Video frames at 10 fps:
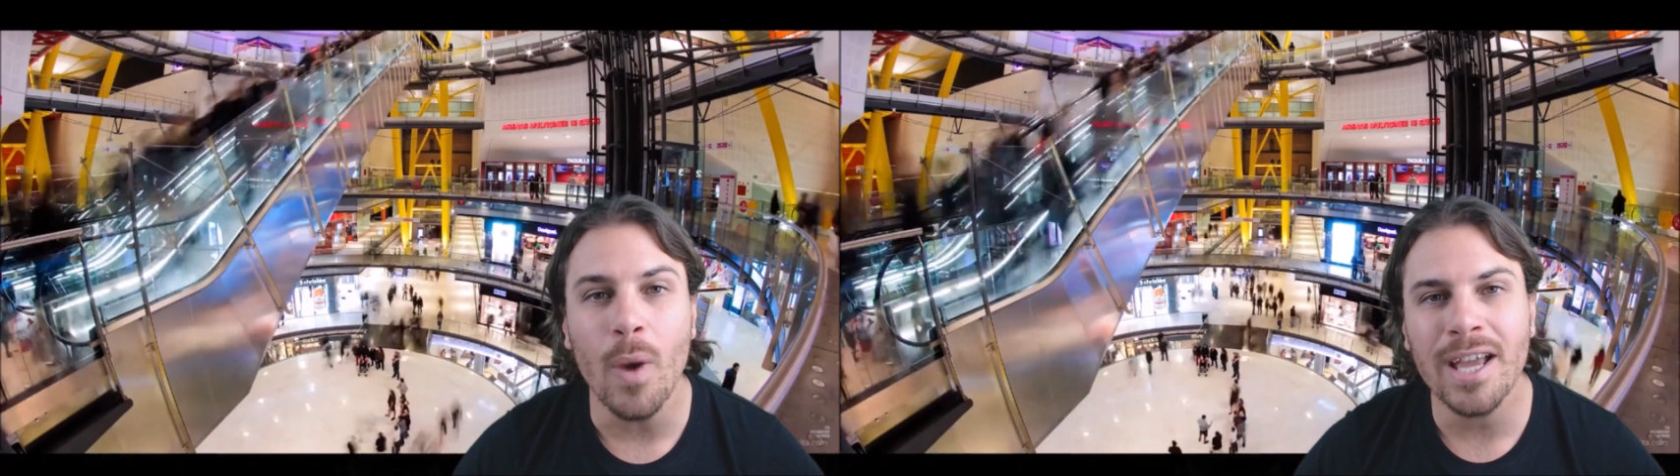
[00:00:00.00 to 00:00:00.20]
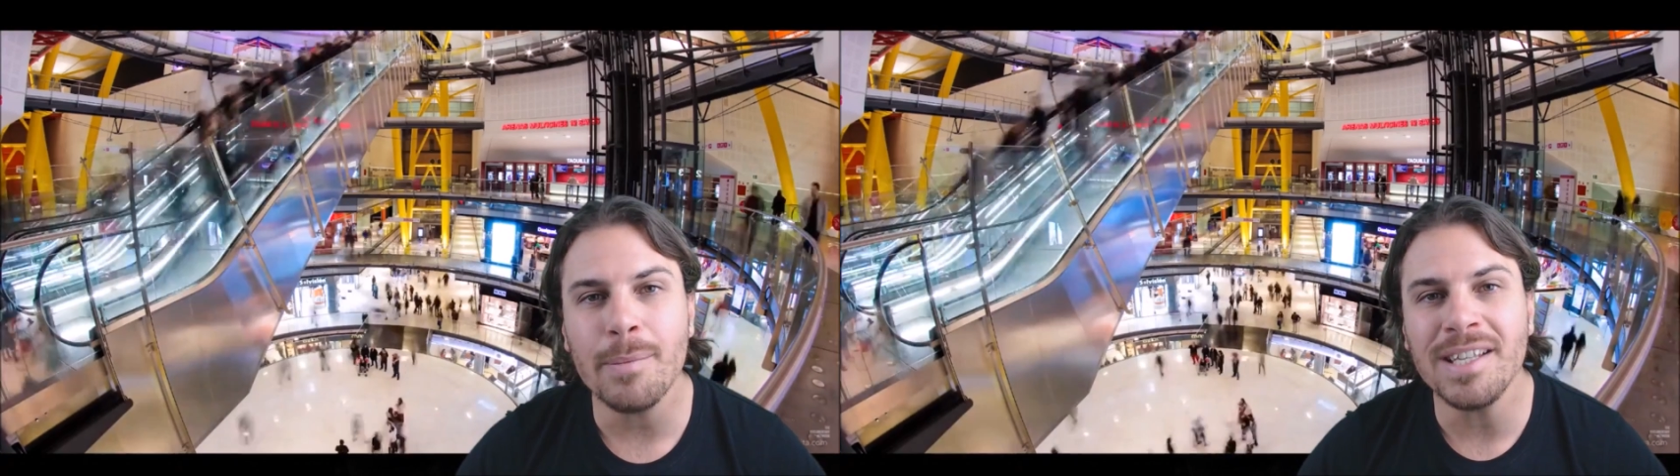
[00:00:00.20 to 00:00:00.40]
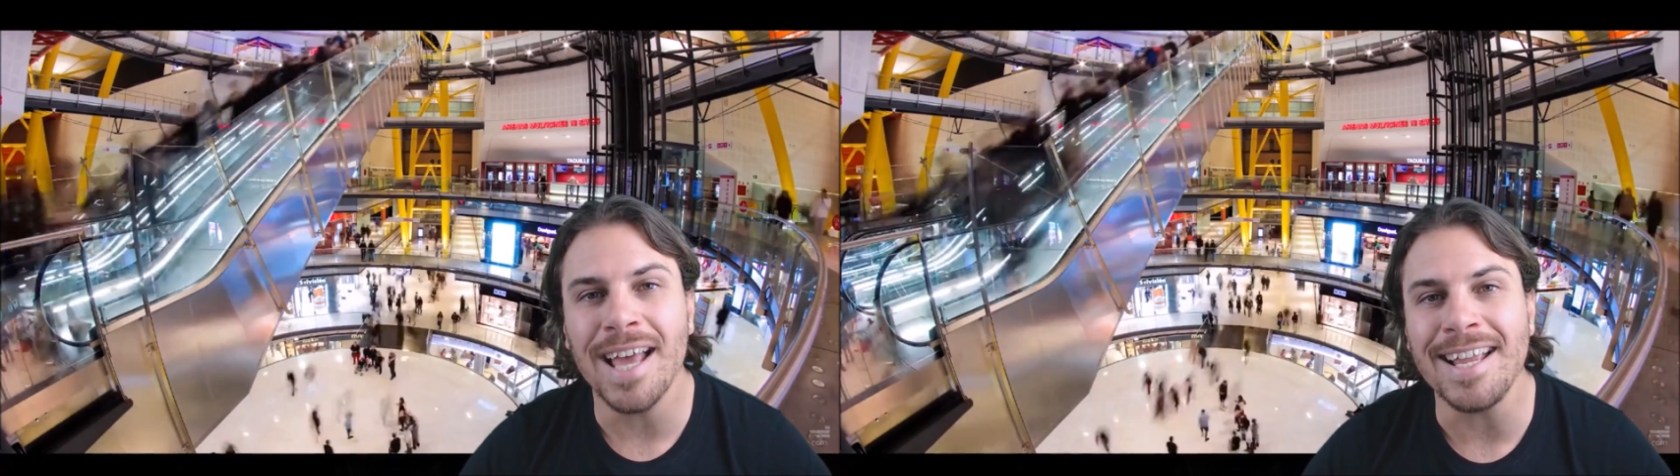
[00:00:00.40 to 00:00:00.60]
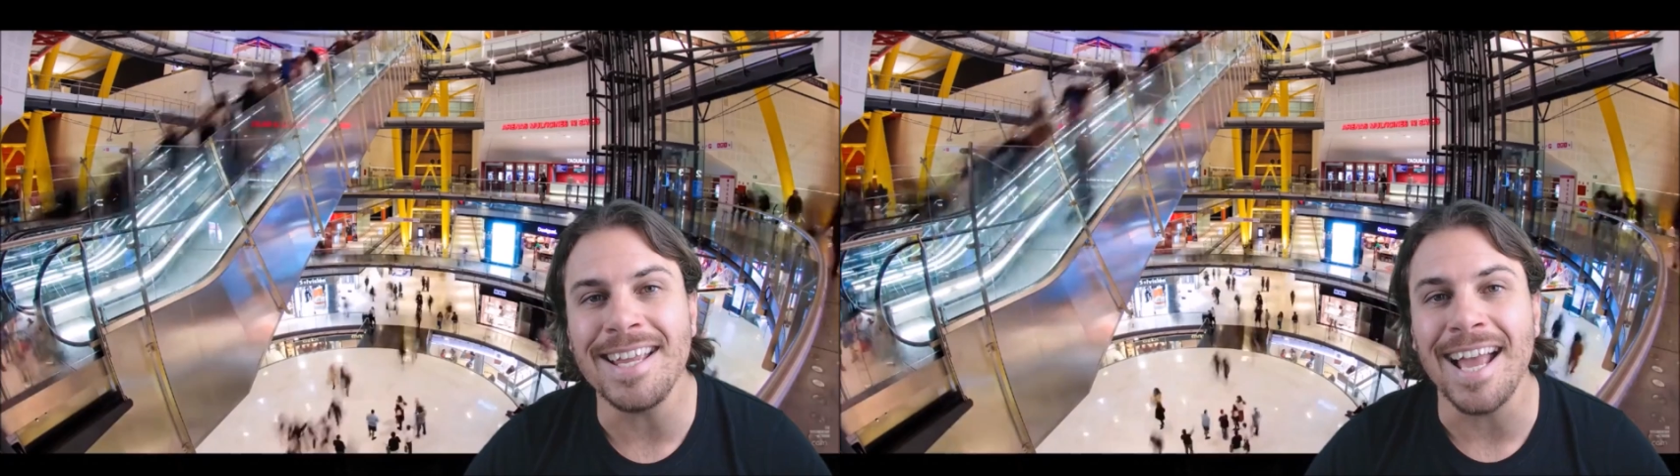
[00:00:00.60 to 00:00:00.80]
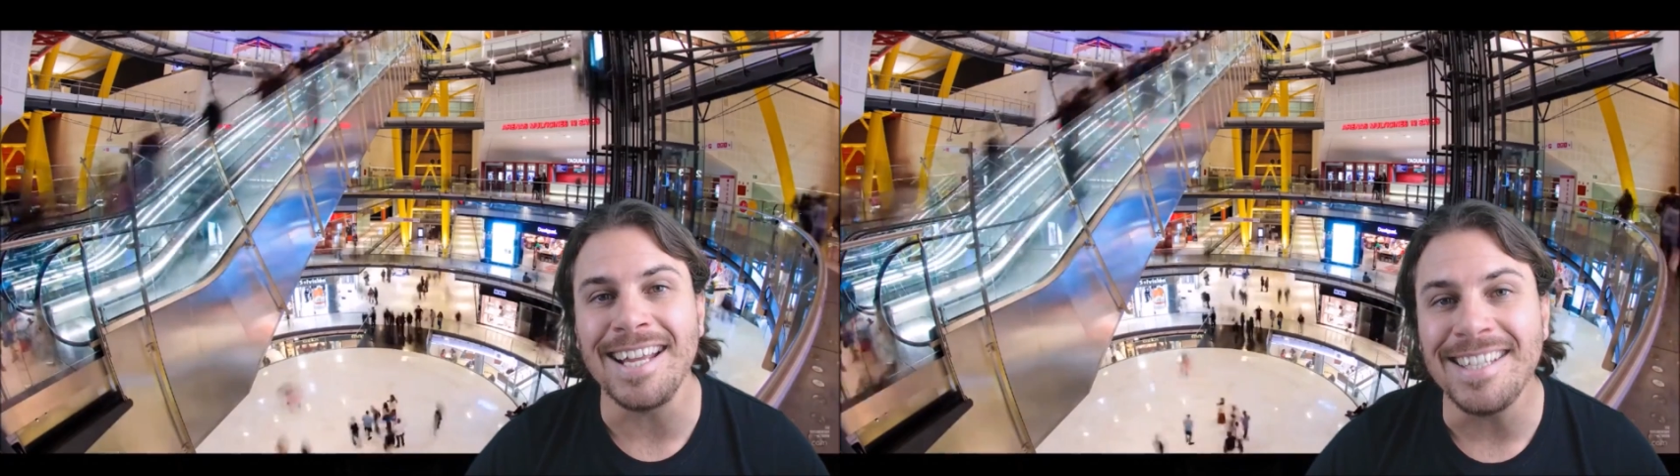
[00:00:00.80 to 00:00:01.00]
going to be
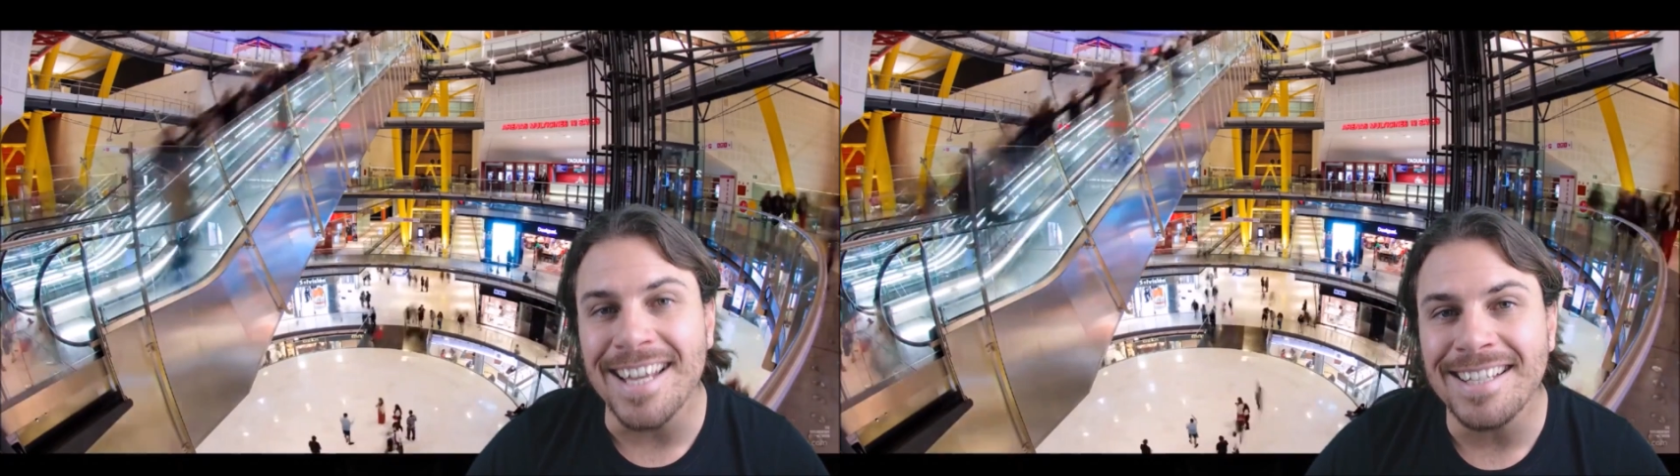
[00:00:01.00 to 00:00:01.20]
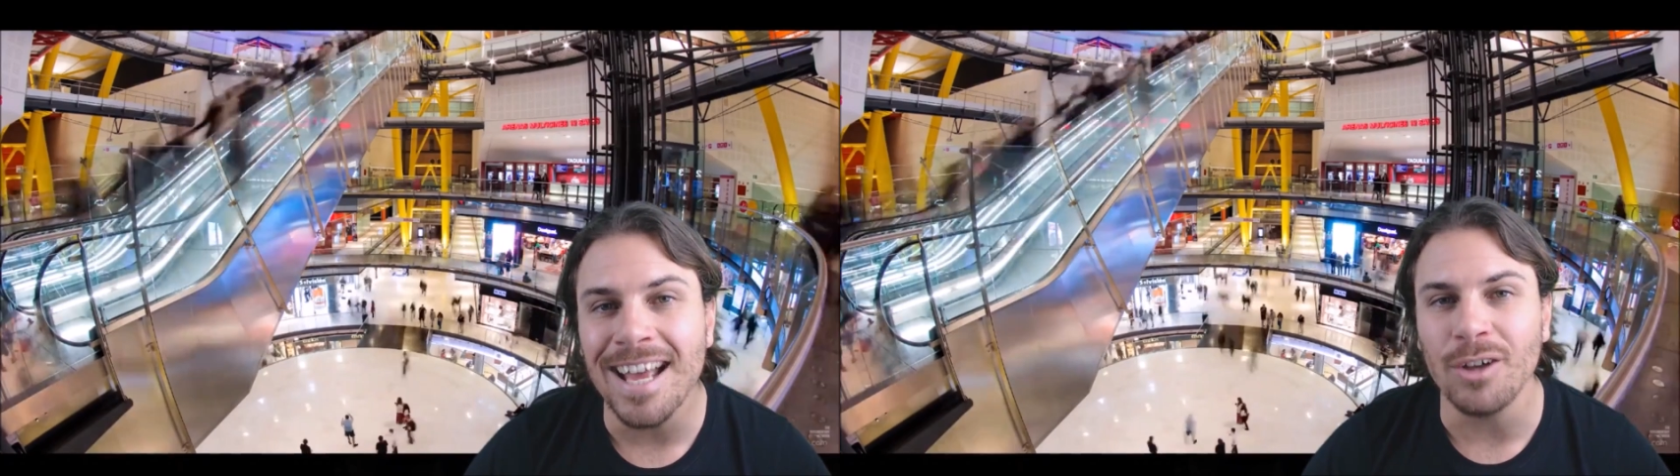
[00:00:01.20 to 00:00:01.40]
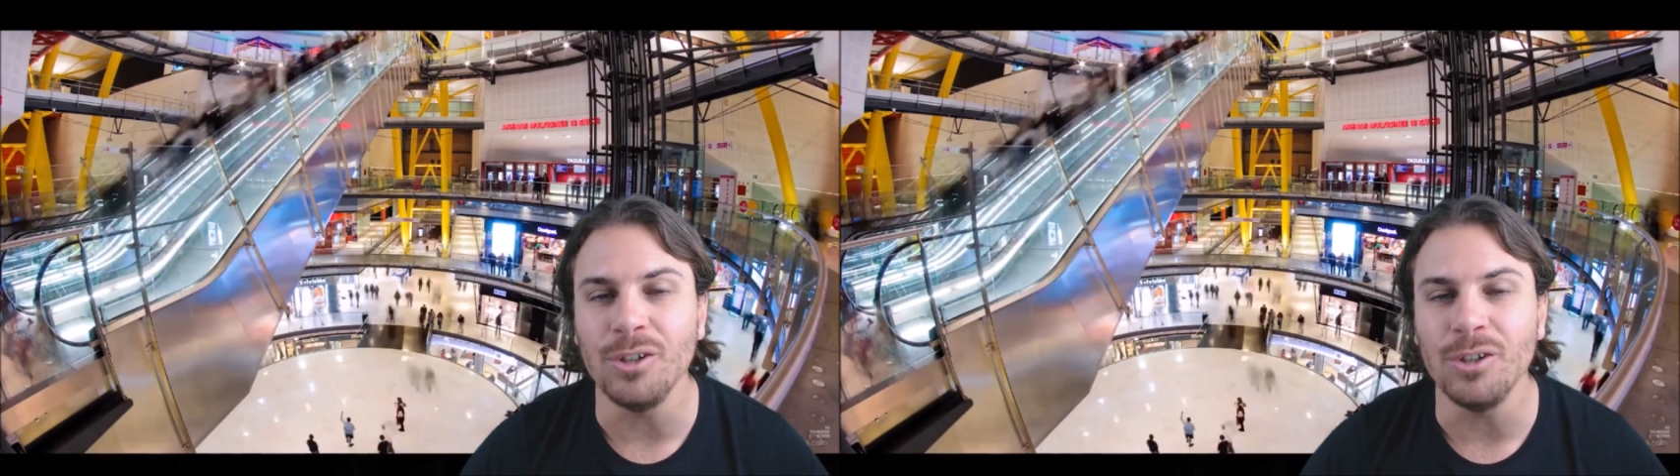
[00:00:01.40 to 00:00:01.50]
taking a detailed